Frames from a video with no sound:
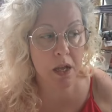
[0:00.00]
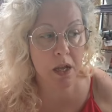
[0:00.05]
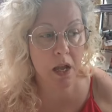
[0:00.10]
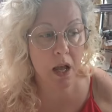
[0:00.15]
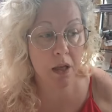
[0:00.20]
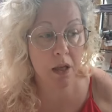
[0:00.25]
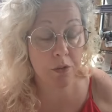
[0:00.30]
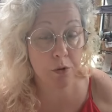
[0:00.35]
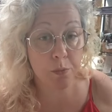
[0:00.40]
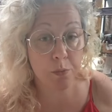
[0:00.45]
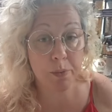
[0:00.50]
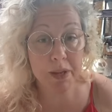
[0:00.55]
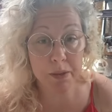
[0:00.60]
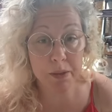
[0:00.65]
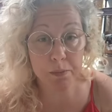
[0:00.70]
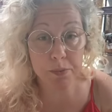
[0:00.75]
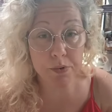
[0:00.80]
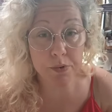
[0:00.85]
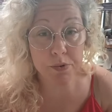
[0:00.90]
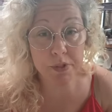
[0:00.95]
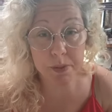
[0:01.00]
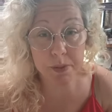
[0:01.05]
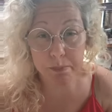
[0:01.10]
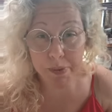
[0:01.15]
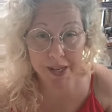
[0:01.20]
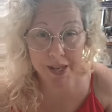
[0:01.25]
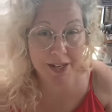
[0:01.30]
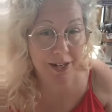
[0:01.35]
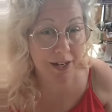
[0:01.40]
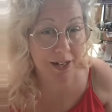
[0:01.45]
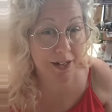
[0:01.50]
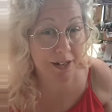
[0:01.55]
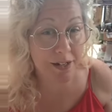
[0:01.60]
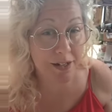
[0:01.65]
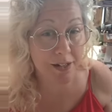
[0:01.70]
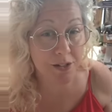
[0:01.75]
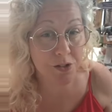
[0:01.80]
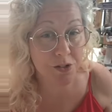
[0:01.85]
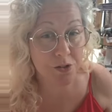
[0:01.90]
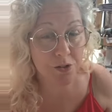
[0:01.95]
other people's
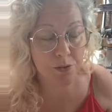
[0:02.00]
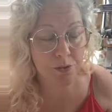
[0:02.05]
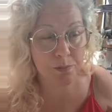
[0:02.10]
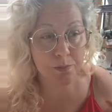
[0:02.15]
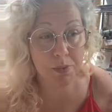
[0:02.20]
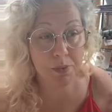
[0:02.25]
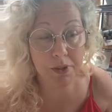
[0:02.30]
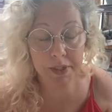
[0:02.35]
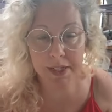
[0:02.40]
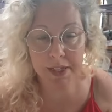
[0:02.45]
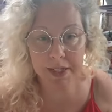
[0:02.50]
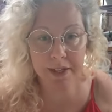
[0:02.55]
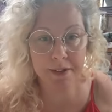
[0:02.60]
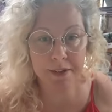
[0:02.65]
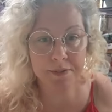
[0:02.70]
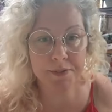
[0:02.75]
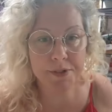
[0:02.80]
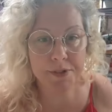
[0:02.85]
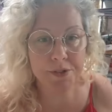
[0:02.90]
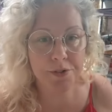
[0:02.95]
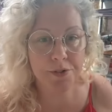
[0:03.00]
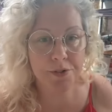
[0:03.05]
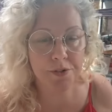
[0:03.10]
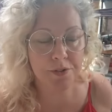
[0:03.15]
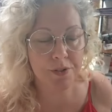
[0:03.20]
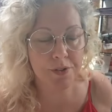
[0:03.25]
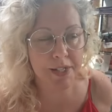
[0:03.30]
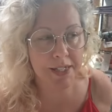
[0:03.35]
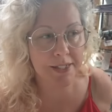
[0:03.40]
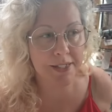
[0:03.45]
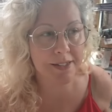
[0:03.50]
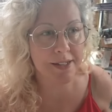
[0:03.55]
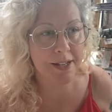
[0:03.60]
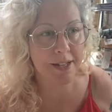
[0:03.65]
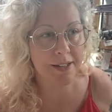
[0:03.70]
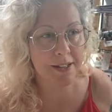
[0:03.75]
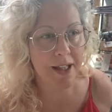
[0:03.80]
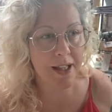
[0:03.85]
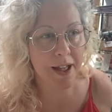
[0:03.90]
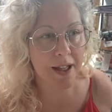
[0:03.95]
opinions or beliefs or things
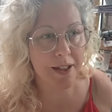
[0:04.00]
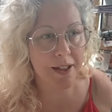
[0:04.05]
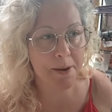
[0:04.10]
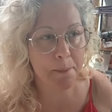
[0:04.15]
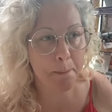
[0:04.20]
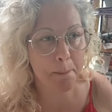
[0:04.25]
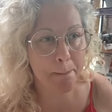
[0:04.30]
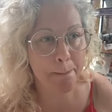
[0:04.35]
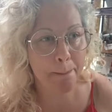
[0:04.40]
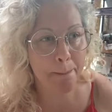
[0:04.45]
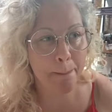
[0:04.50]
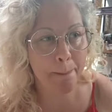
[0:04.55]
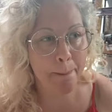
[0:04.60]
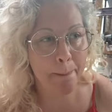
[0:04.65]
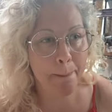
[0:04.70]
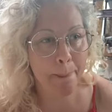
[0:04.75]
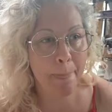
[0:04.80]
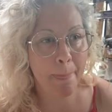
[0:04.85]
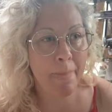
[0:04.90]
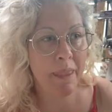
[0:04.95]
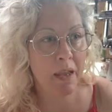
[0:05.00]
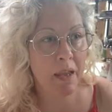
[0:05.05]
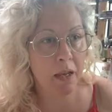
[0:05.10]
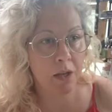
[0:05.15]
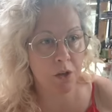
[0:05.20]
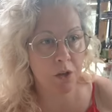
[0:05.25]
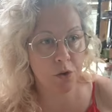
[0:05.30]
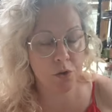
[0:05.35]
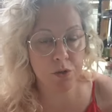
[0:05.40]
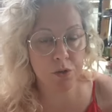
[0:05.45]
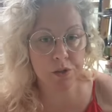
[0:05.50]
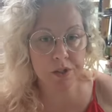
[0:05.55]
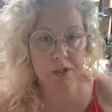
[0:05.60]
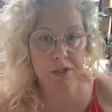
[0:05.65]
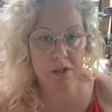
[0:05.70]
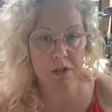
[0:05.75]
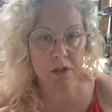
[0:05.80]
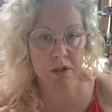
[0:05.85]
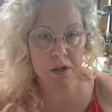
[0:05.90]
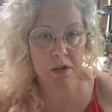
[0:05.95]
like that, you'll
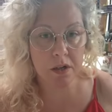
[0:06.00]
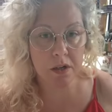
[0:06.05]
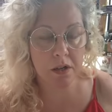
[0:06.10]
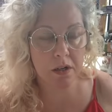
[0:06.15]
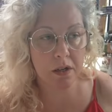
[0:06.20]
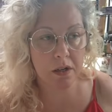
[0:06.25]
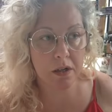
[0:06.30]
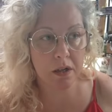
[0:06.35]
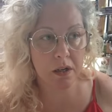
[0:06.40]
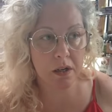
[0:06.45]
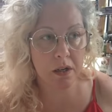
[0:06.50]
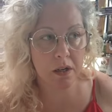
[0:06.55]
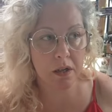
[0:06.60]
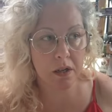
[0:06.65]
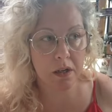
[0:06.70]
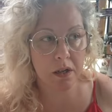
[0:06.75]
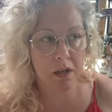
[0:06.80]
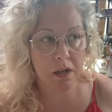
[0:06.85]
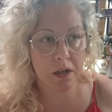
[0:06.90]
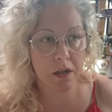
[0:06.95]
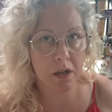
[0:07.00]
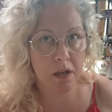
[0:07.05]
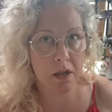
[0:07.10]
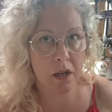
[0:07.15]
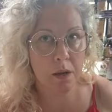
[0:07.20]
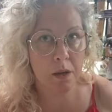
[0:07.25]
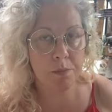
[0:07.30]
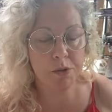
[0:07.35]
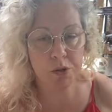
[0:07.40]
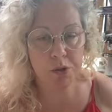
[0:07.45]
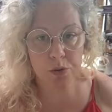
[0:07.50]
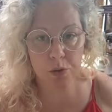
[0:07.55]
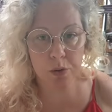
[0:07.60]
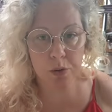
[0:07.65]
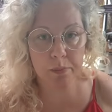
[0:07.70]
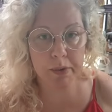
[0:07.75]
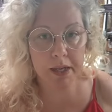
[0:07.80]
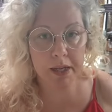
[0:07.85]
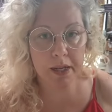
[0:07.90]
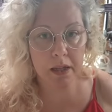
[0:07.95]
start
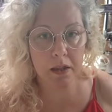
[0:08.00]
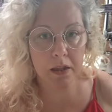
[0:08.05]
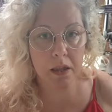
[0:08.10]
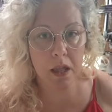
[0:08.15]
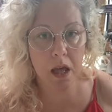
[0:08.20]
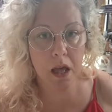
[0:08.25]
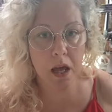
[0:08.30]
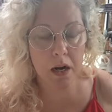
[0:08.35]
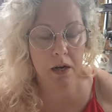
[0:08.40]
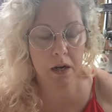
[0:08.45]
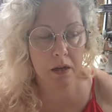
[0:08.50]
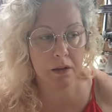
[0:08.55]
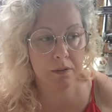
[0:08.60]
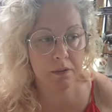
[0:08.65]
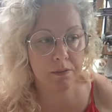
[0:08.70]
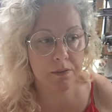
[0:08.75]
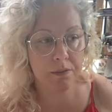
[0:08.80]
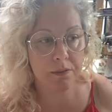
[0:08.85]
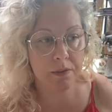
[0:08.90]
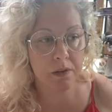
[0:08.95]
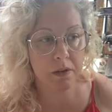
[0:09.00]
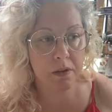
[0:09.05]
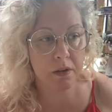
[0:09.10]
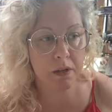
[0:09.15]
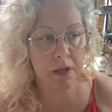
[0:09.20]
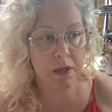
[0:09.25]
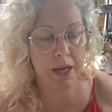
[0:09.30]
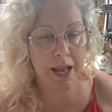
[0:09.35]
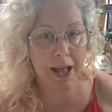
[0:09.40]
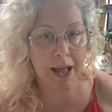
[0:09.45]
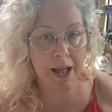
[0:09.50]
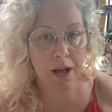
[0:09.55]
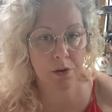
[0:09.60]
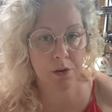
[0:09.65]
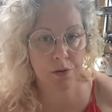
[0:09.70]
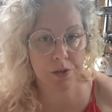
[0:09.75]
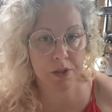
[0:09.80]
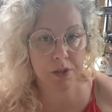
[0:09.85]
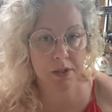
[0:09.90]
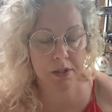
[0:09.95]
absorbing a lot of
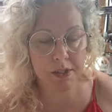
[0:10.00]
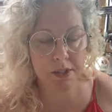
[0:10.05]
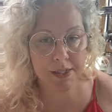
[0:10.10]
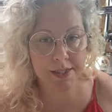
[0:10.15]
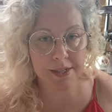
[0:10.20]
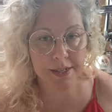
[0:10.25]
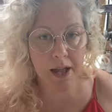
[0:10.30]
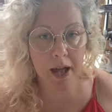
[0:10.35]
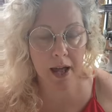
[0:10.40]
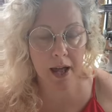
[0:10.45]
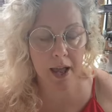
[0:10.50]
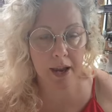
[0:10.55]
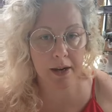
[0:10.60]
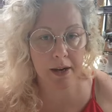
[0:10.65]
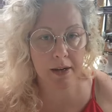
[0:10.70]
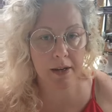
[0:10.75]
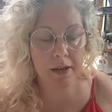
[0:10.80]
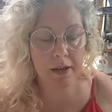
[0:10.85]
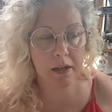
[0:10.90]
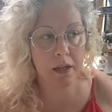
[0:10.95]
outside